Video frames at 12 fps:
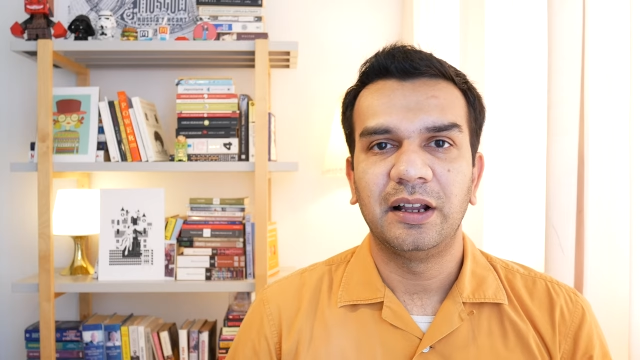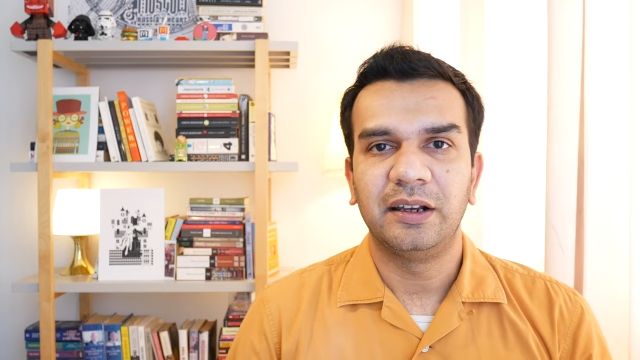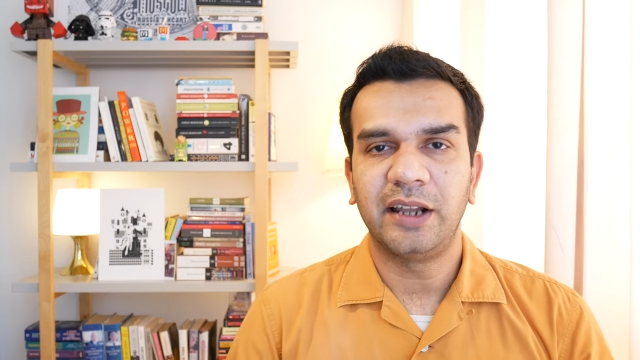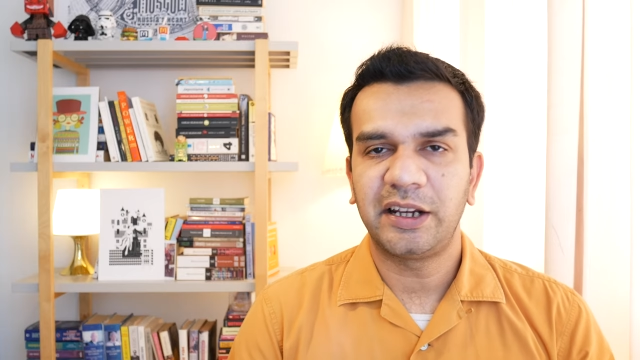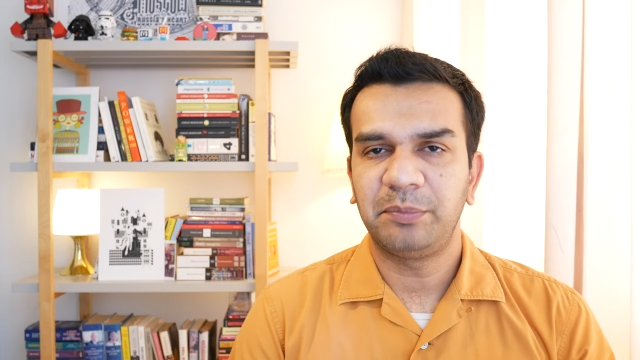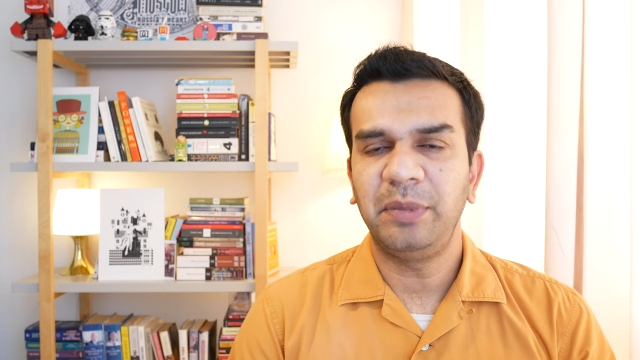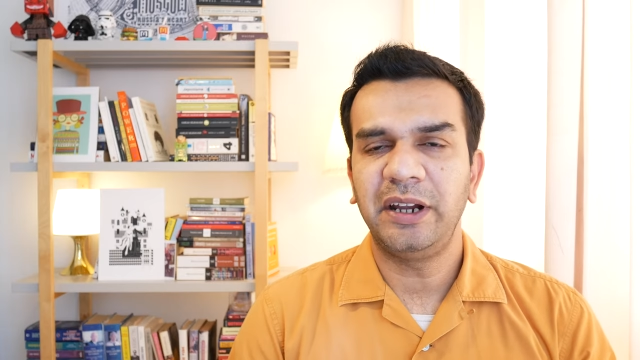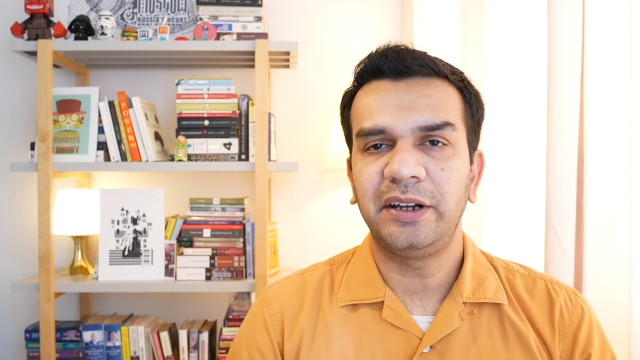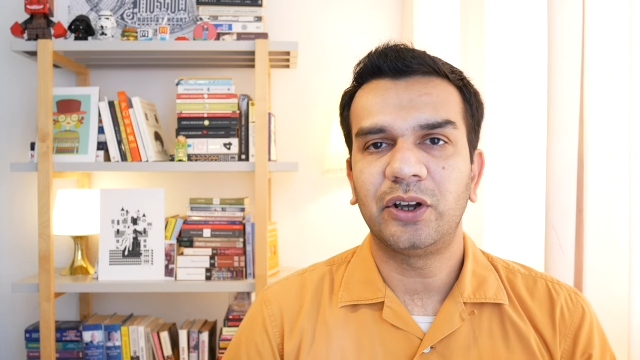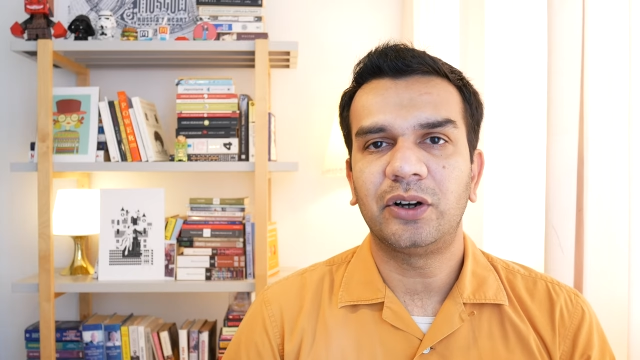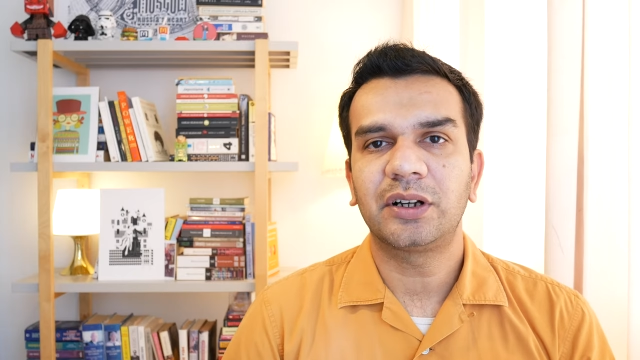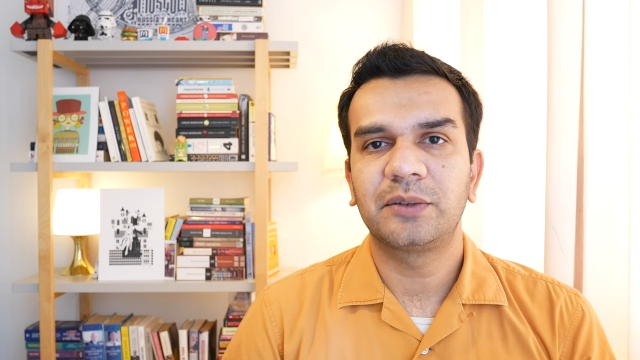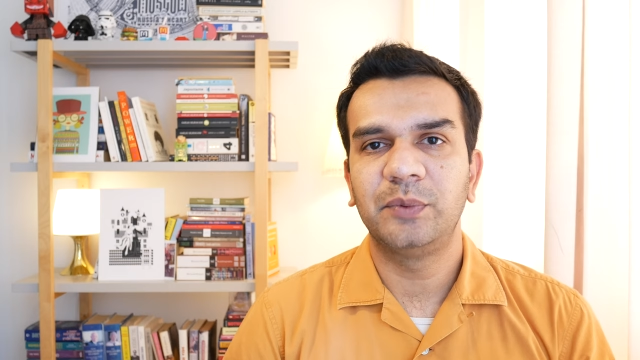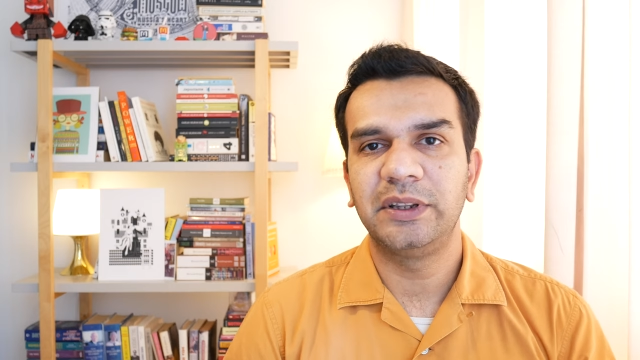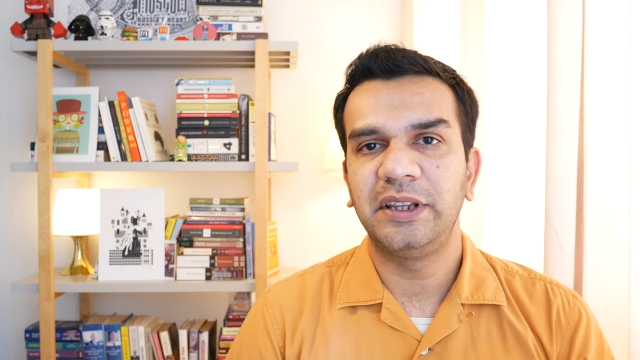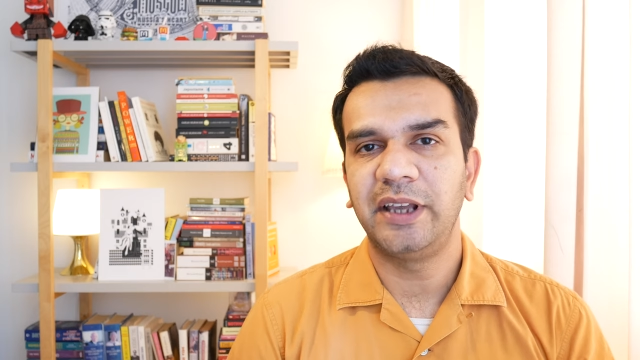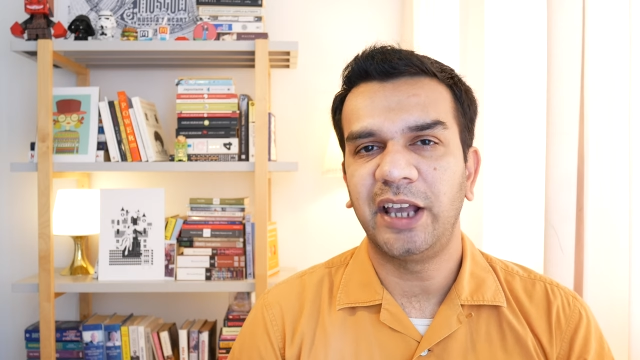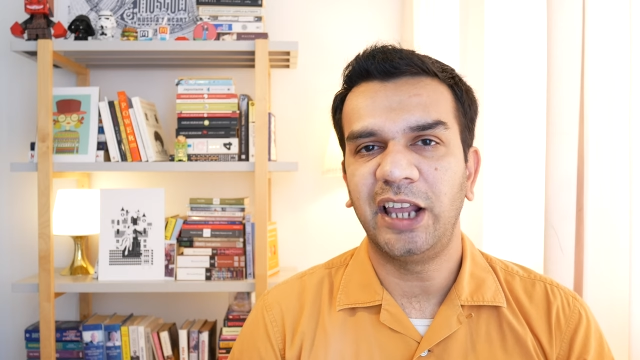Let me talk with
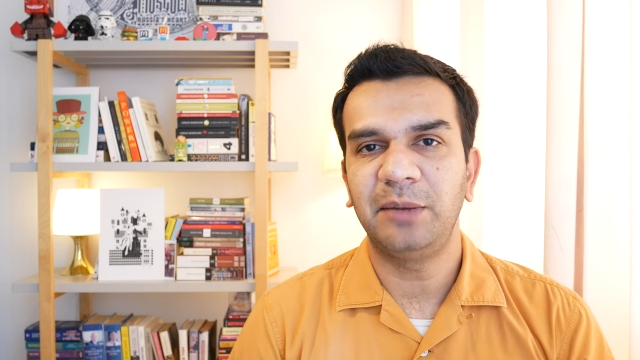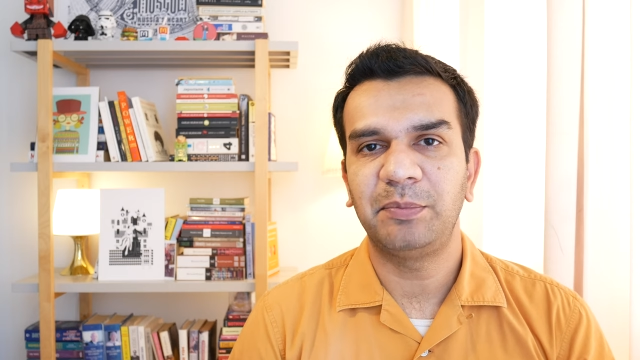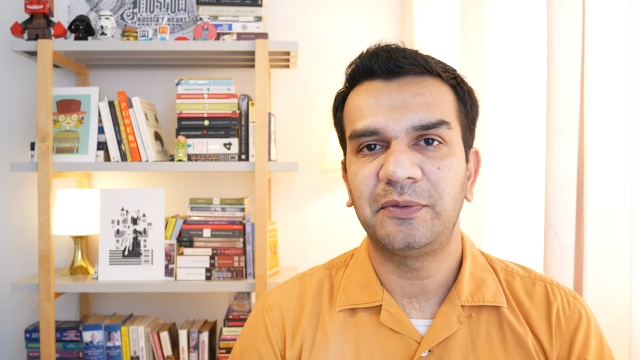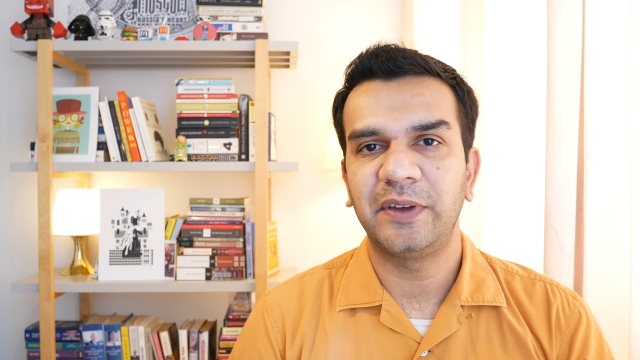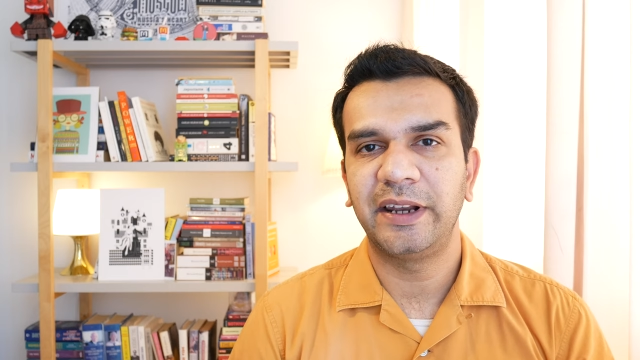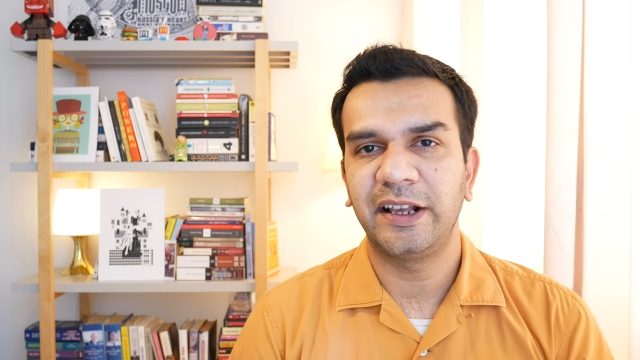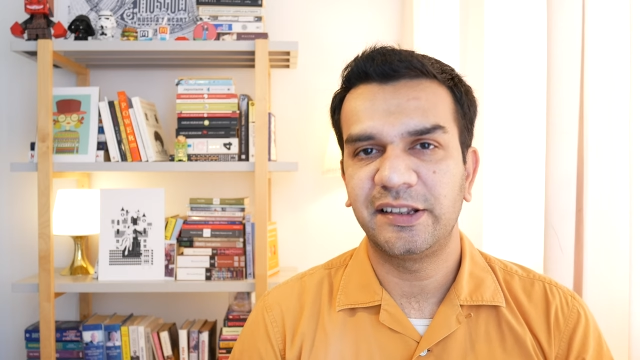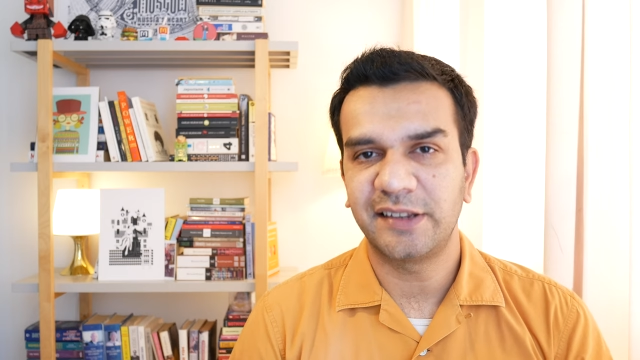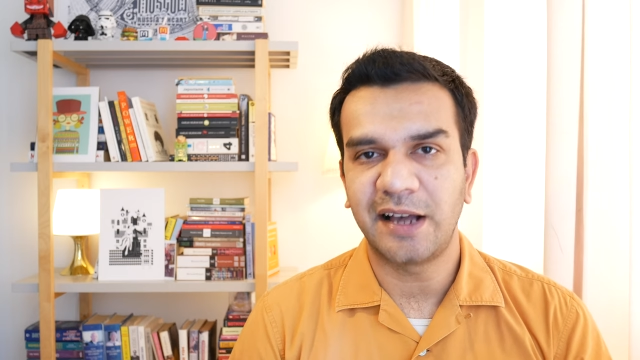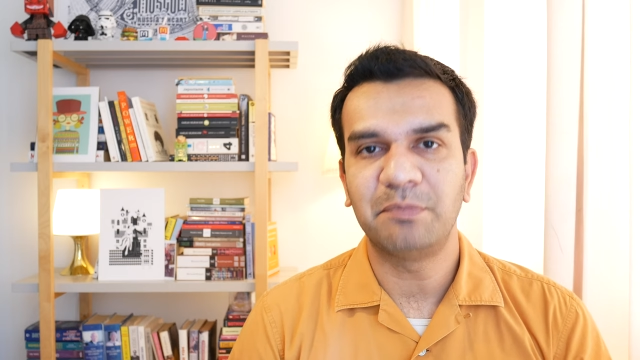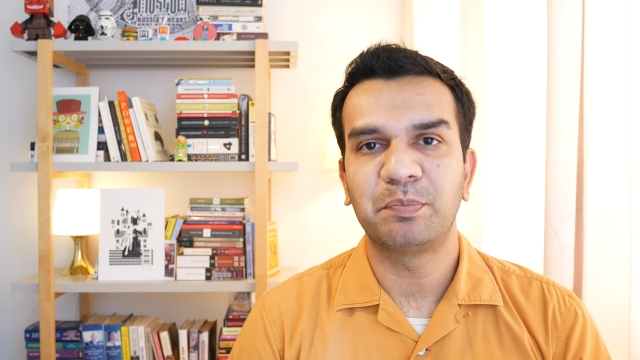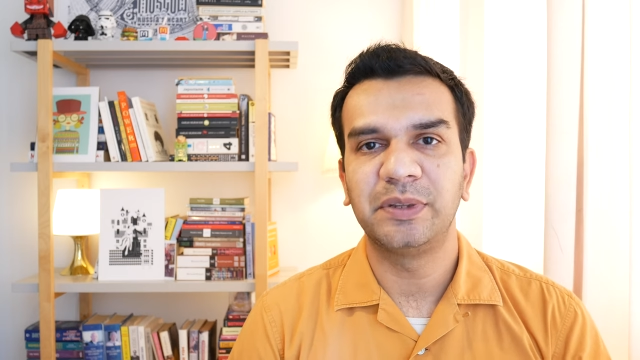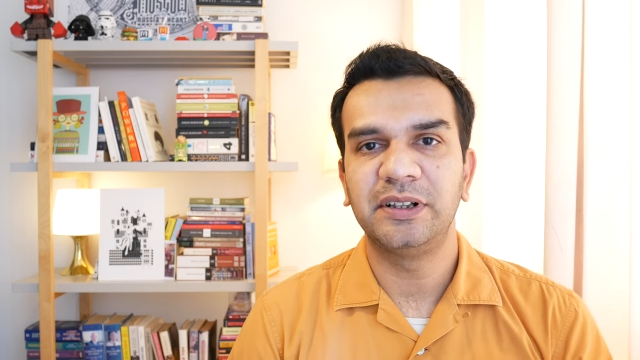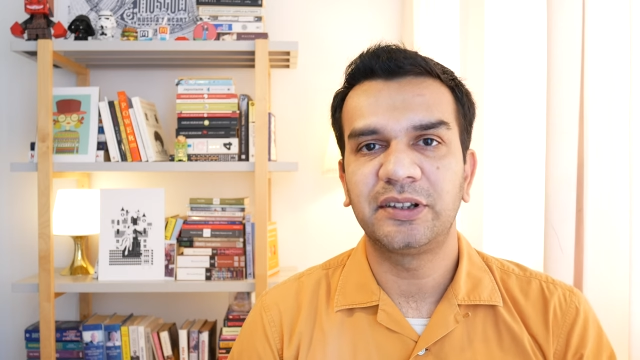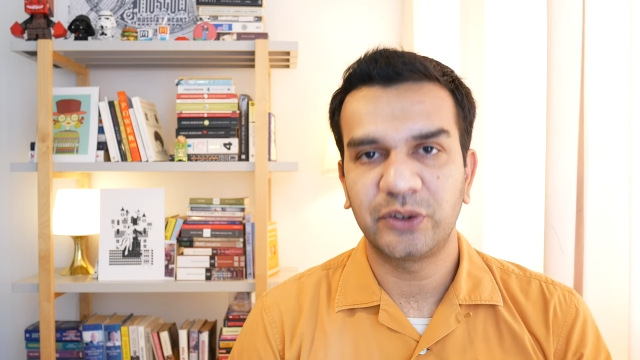the help of an example